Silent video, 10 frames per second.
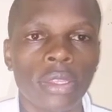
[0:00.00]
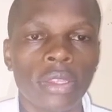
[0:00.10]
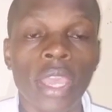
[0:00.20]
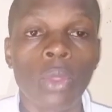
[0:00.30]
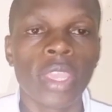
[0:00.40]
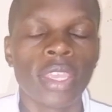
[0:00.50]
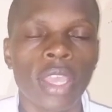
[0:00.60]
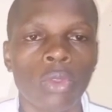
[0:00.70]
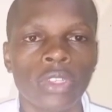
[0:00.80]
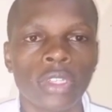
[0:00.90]
their way
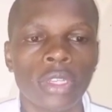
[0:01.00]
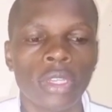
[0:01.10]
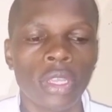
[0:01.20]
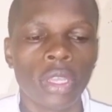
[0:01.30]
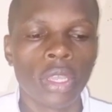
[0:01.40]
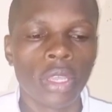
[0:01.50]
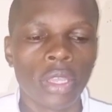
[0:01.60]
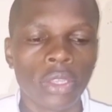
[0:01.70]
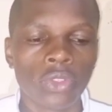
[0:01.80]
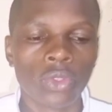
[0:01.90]
out.
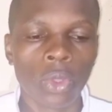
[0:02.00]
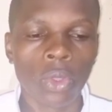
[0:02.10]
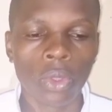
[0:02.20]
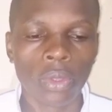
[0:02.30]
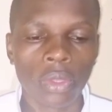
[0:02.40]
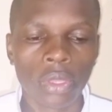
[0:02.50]
So